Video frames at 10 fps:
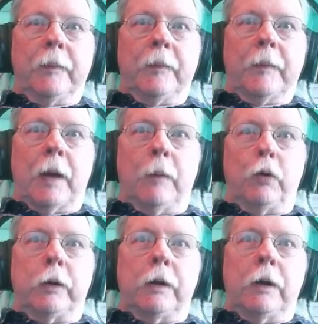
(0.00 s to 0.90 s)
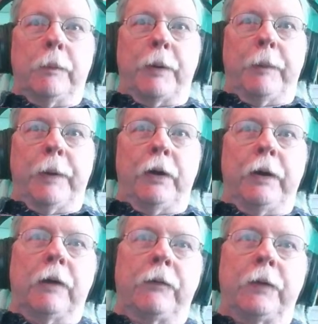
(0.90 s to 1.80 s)
I'm working on a barbarian
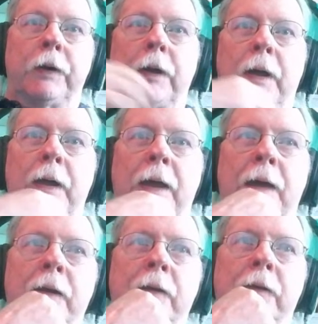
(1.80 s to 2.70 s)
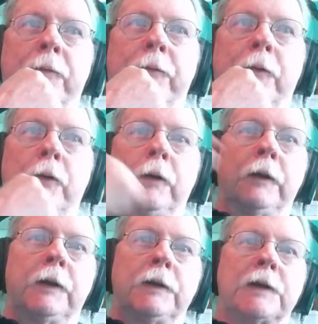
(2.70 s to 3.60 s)
outfit. I added the fur to
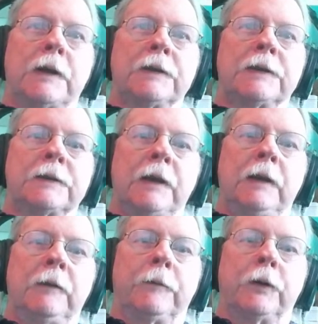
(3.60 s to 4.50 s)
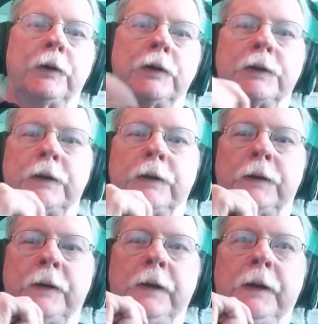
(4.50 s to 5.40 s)
the Genesis 8
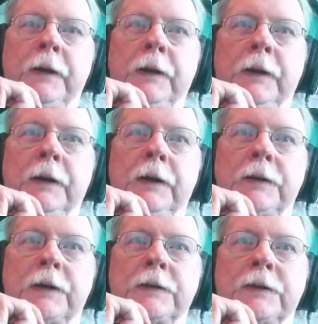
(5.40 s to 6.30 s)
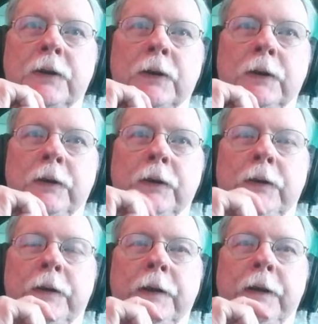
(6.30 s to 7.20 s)
version just earlier
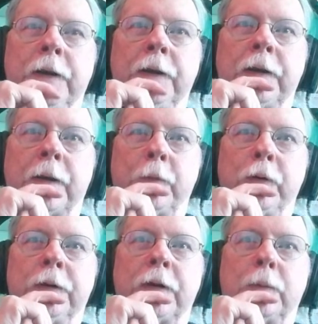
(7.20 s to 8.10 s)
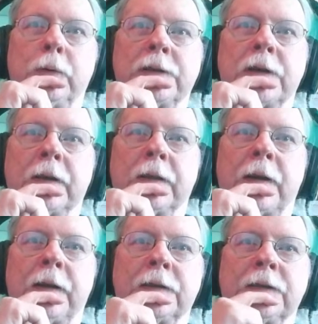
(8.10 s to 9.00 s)
today. I'm going to double check
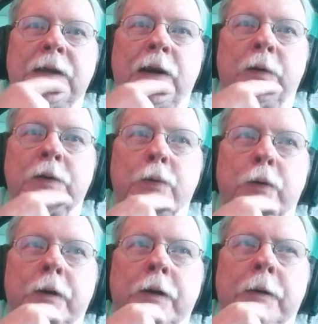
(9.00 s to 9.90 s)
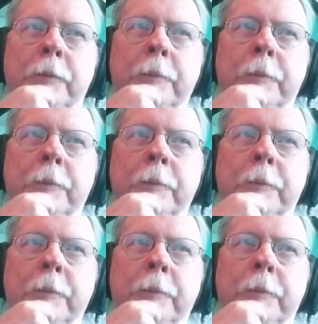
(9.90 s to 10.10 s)
that and see how it's working.